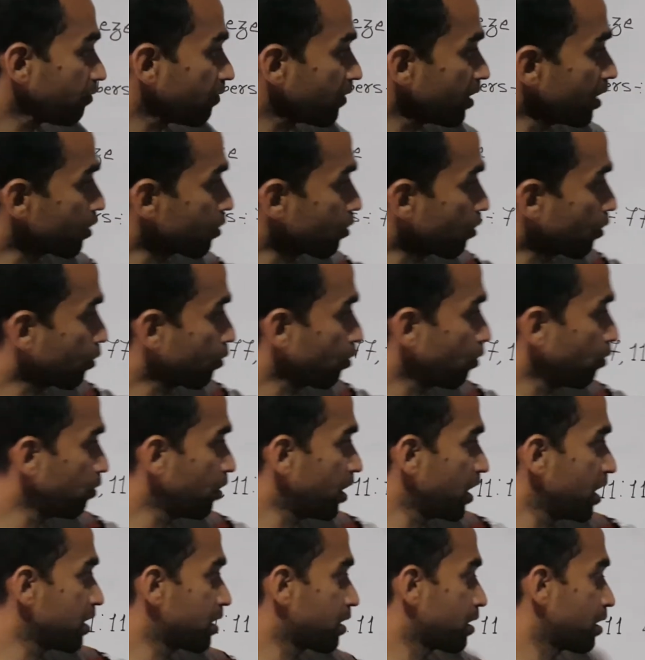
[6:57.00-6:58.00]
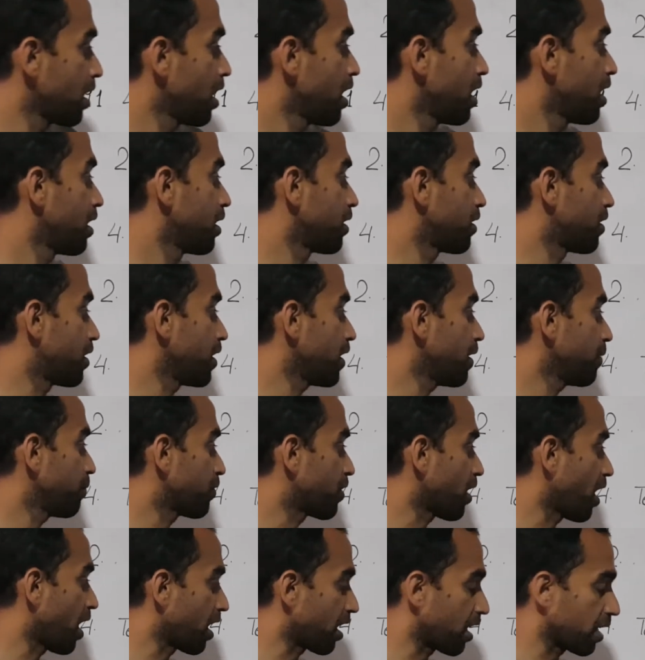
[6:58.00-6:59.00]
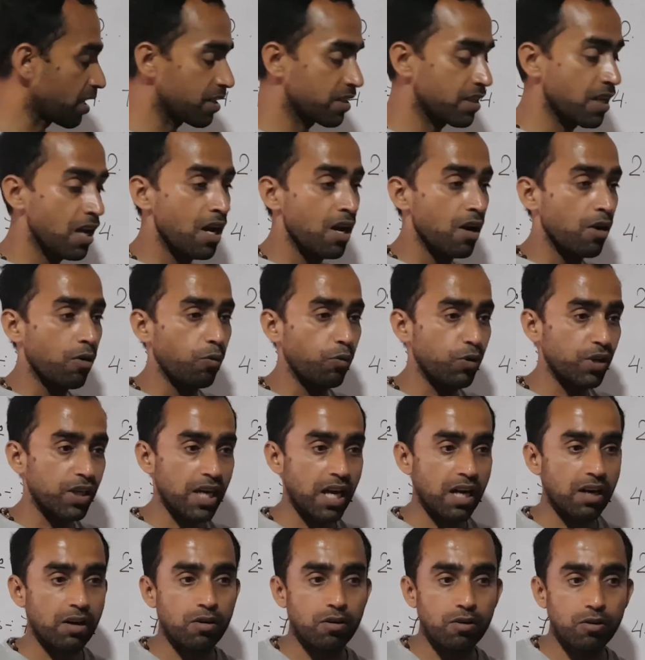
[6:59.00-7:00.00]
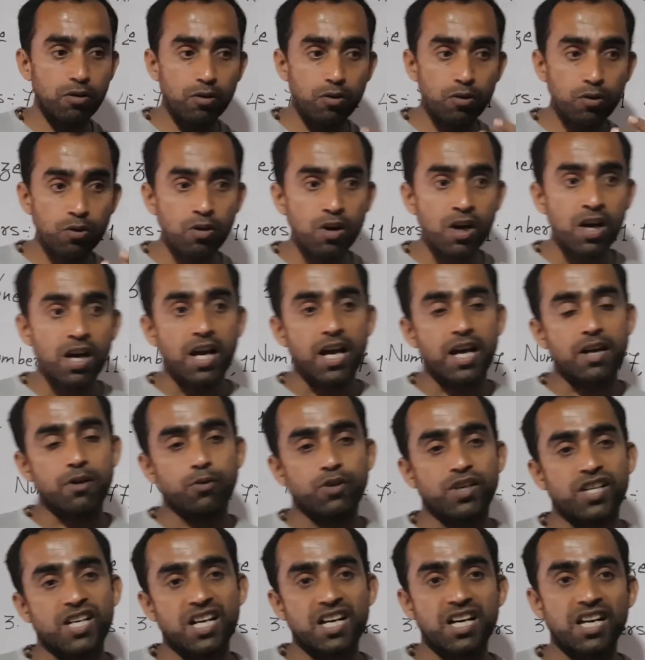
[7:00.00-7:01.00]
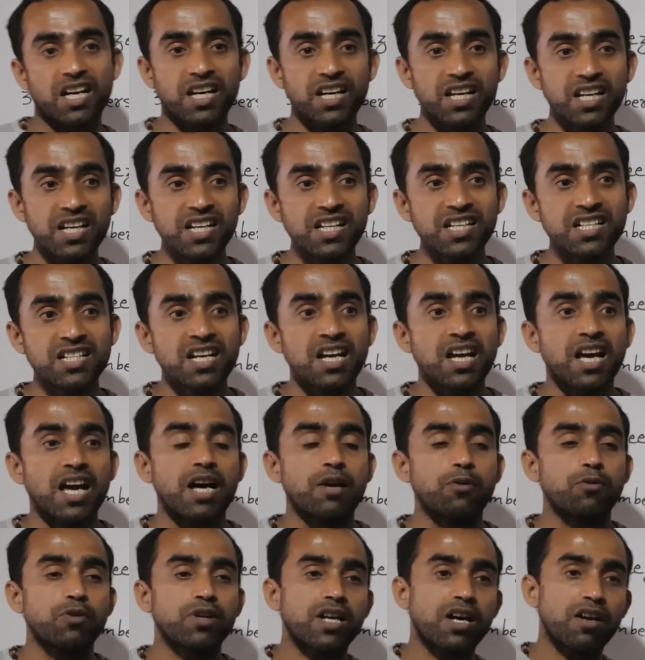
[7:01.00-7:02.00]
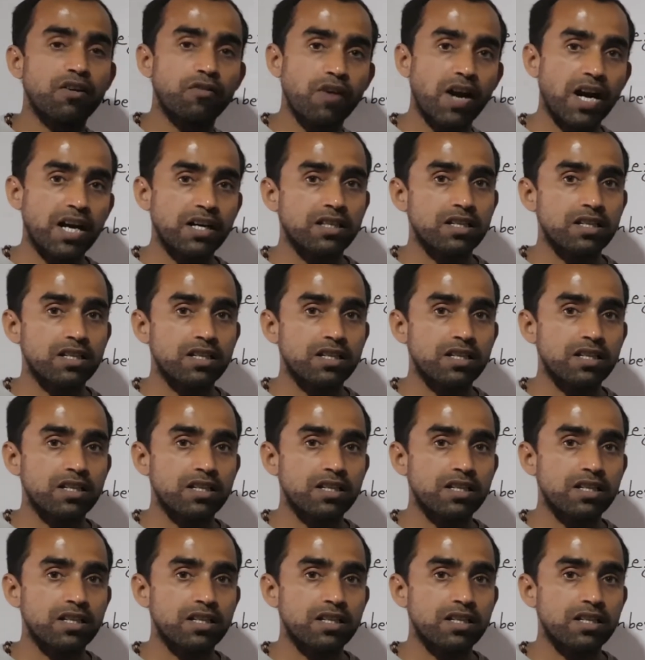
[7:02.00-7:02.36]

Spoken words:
so through these dream diaries we can go and we can read and we can find